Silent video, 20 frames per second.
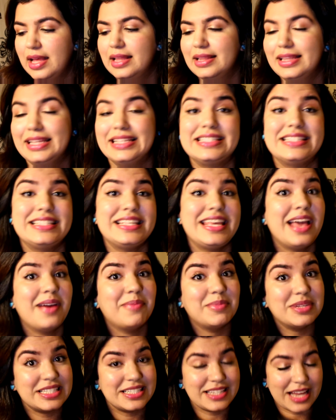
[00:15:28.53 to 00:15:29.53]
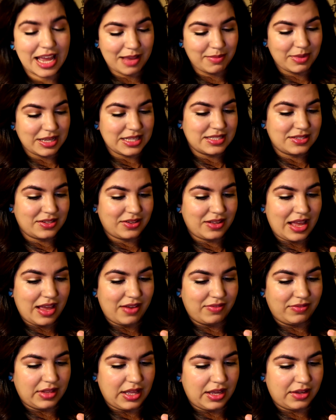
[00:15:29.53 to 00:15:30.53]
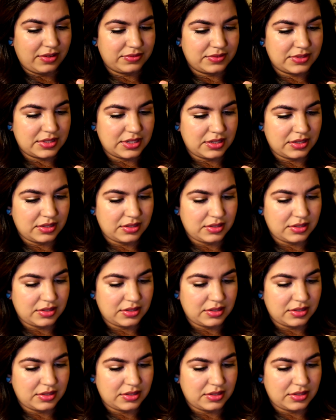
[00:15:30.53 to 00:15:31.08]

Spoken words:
Let's see how much time I still have left.